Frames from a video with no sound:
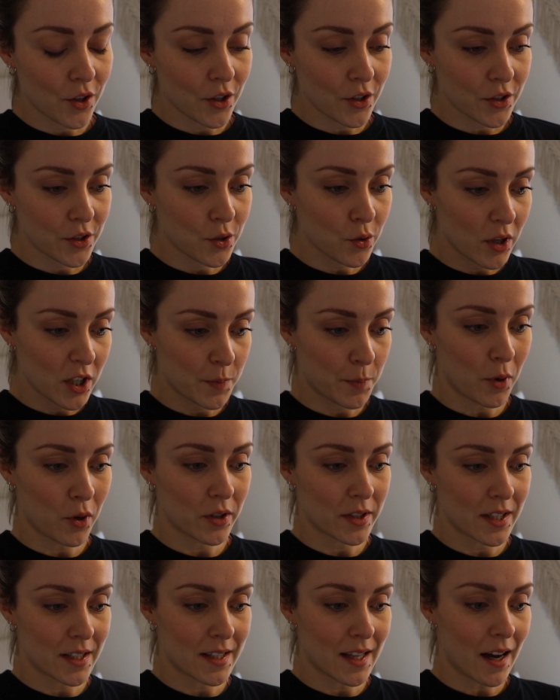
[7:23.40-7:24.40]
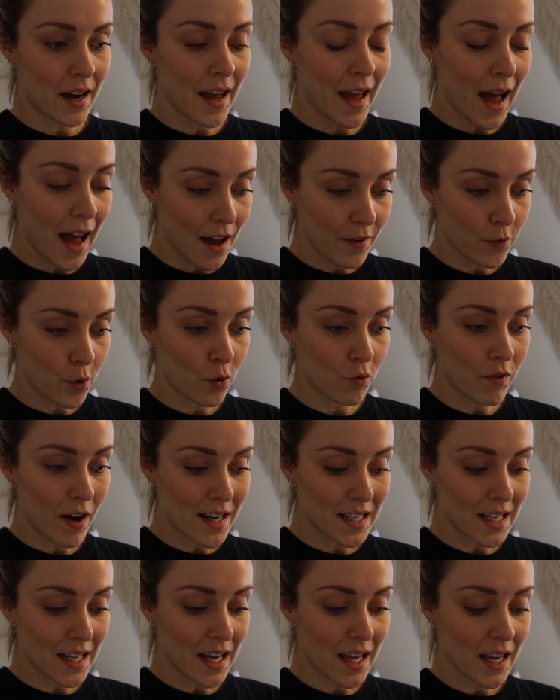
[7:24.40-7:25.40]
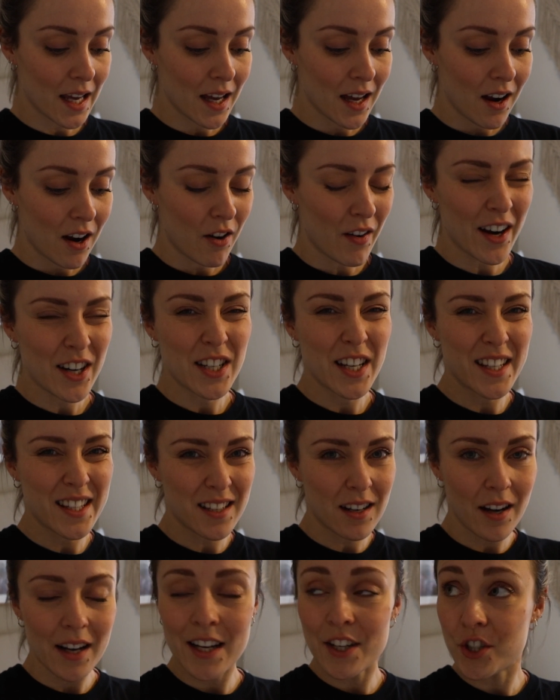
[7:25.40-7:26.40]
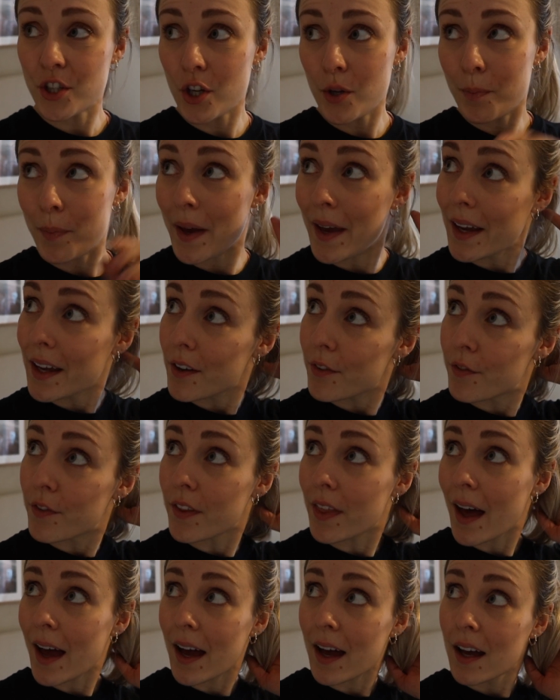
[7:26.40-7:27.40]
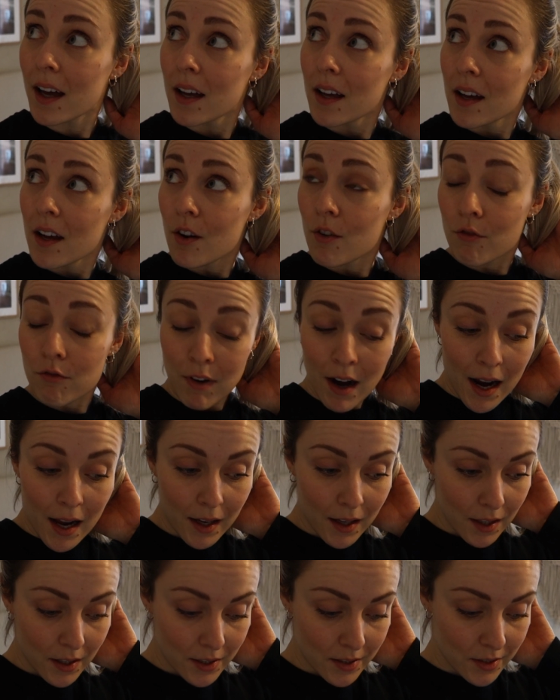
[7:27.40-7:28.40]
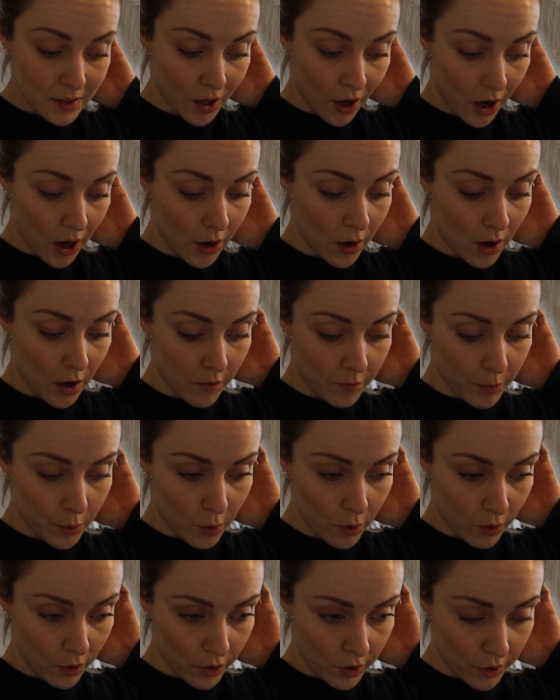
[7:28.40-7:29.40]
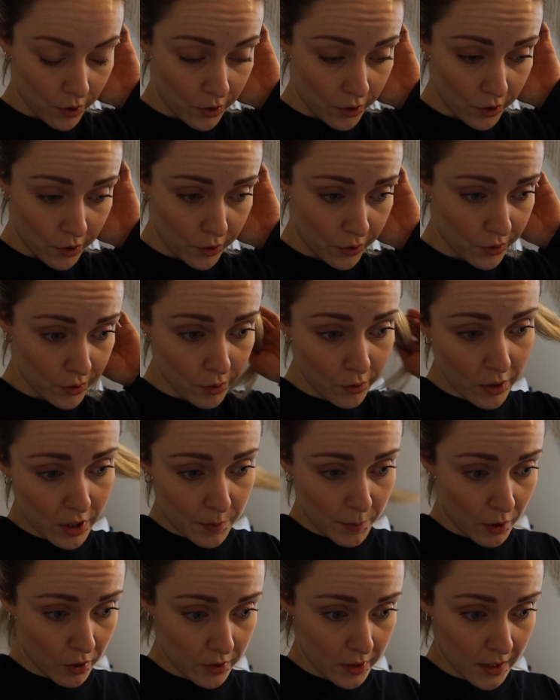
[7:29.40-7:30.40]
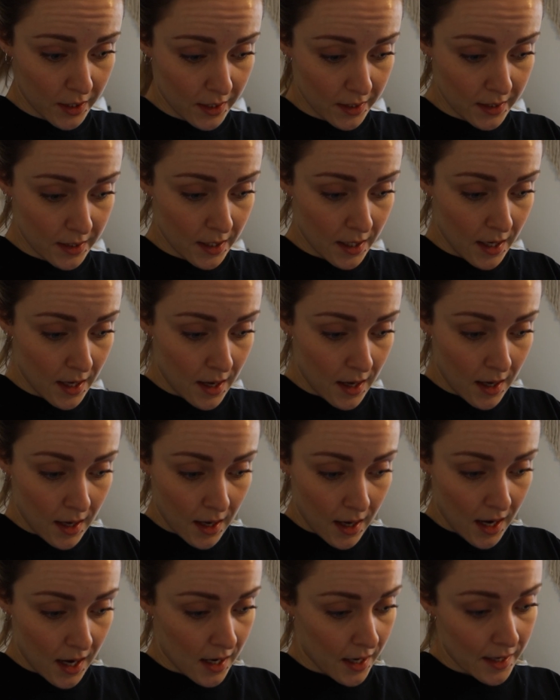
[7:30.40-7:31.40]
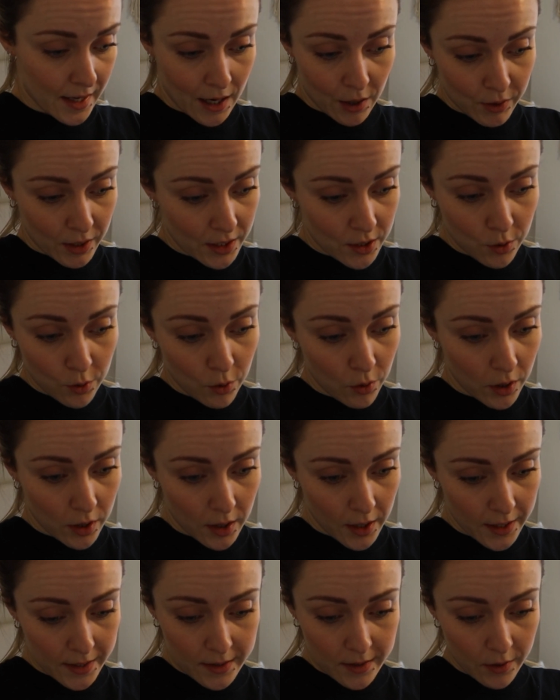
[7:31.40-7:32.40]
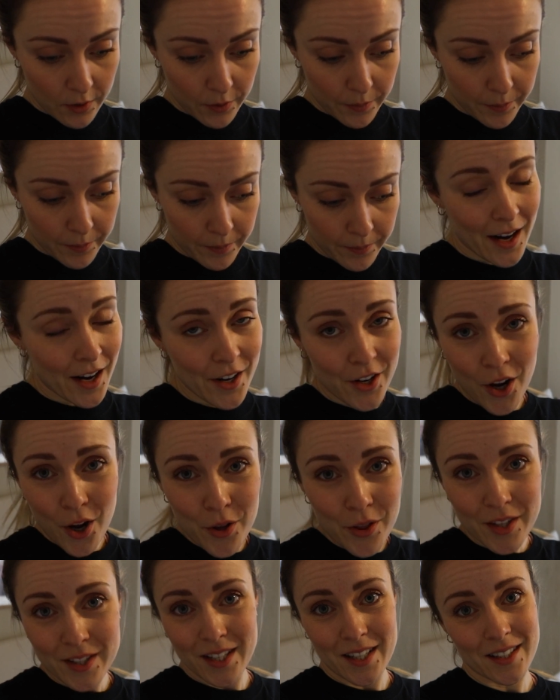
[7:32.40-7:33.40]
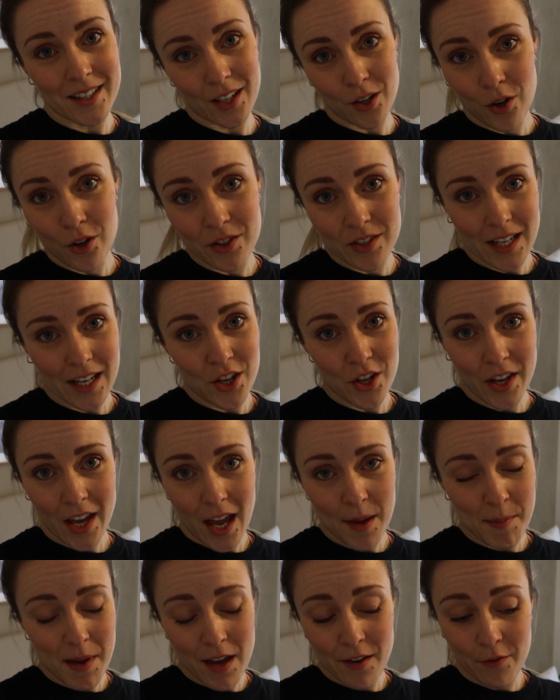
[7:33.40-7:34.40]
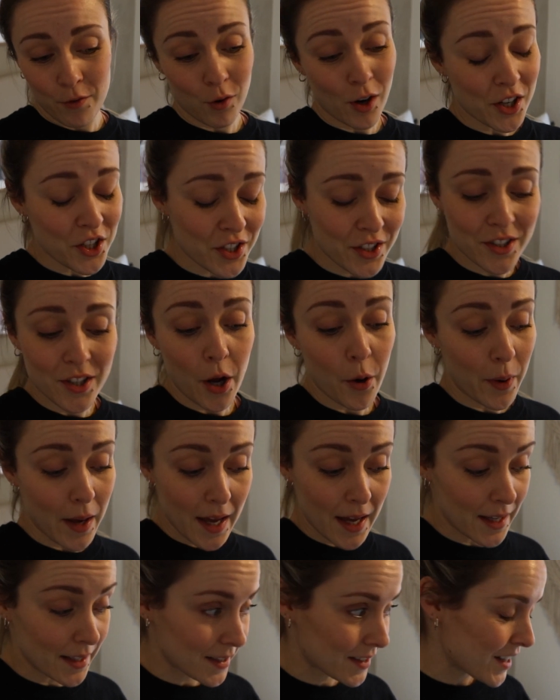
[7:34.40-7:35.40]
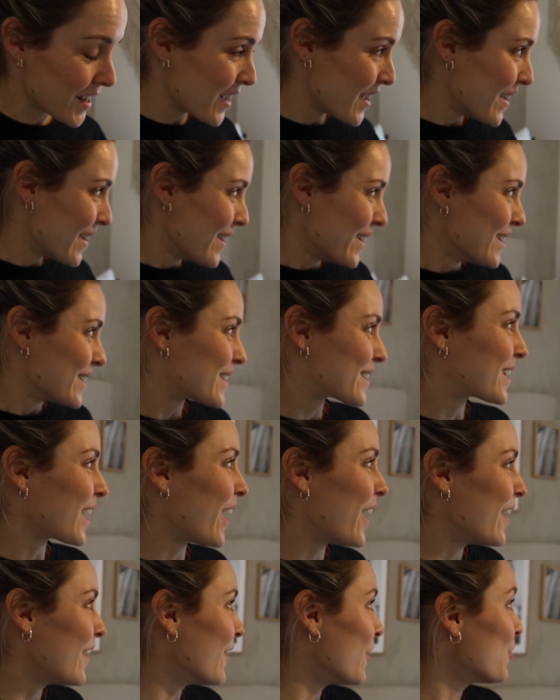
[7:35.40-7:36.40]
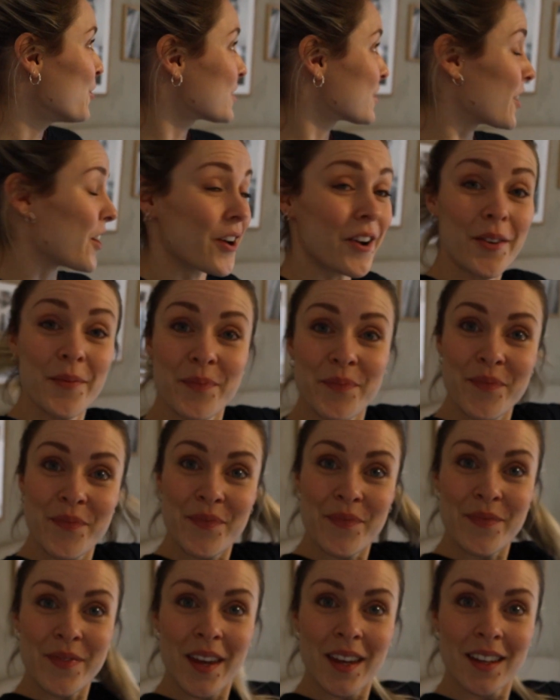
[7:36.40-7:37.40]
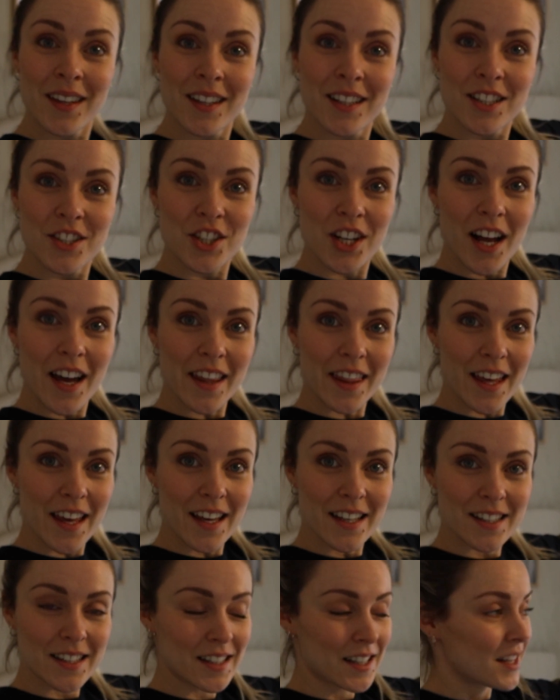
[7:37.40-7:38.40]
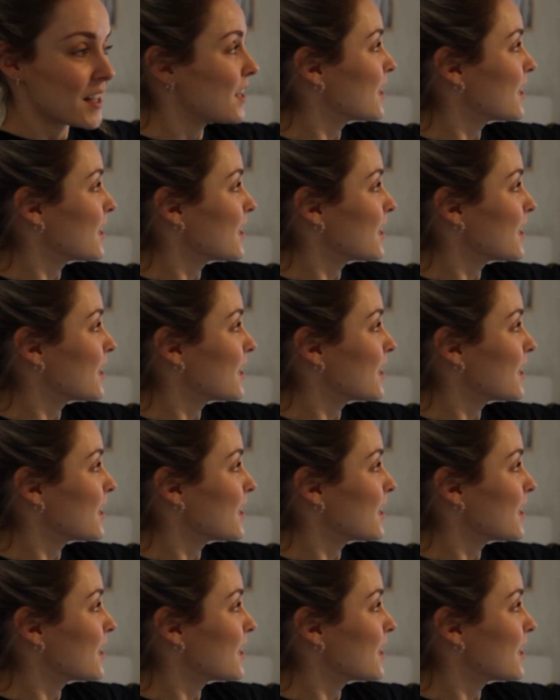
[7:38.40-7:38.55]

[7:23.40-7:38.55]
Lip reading: the storage boxes that I have already are actually slightly too big for that rack, so I've bought new storage boxes and I now need to organise them. And I know this is the content you came here for, I just know it is. So also, do you like this?